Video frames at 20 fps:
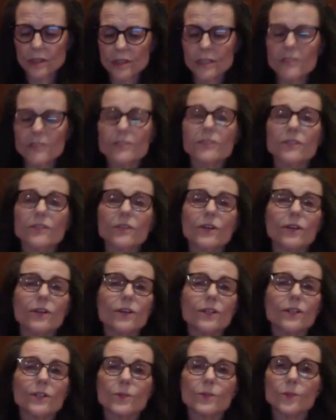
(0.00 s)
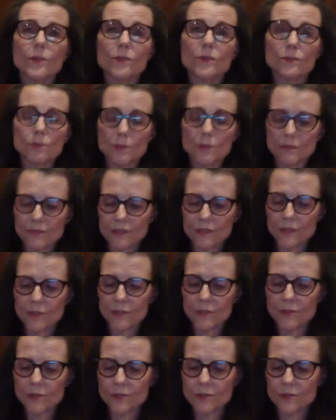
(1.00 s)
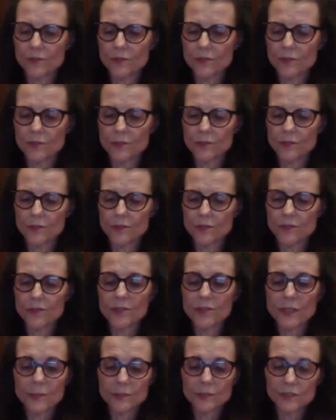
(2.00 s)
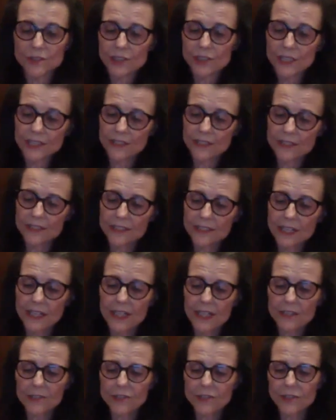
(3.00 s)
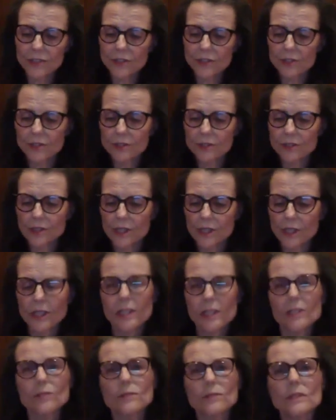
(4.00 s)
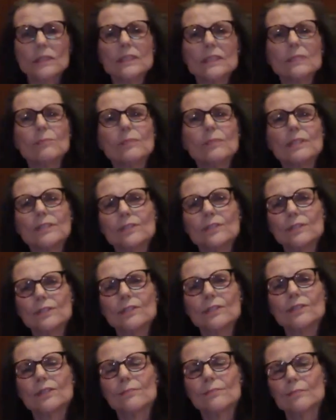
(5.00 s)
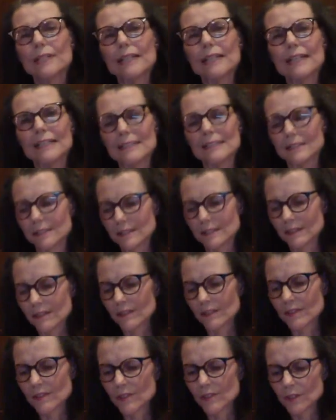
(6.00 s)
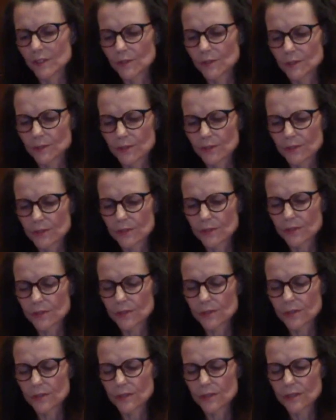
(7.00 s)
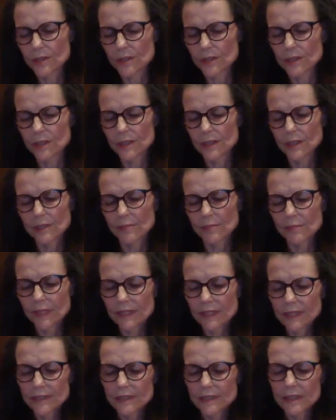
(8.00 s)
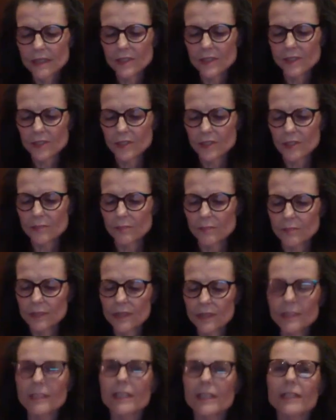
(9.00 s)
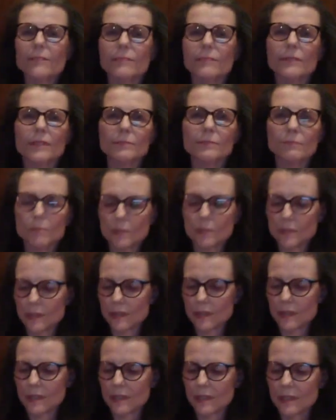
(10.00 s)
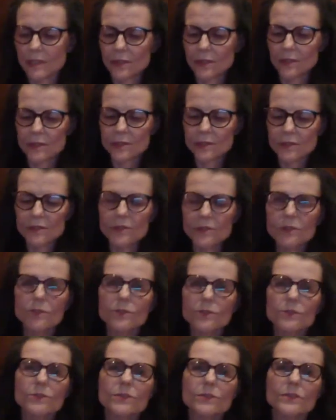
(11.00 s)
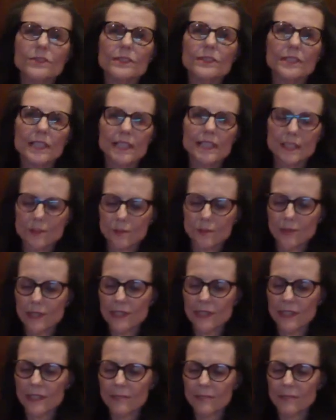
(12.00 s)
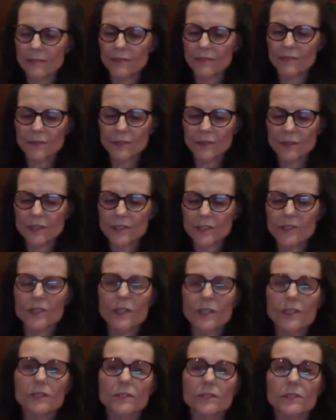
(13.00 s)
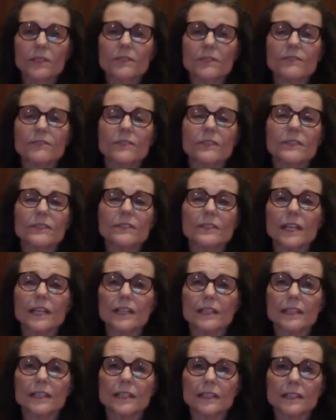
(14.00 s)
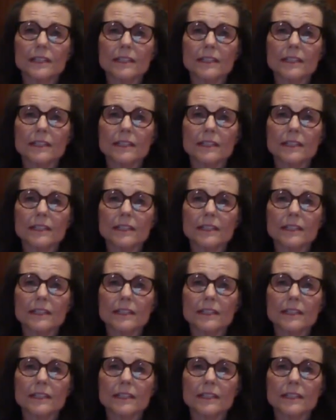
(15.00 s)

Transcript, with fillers: It's the call you won't refuse. You double check the dial tone. Will it be good or bad? The news. Make lunch, pick up a book, or snooze the day away before it's known if there's nothing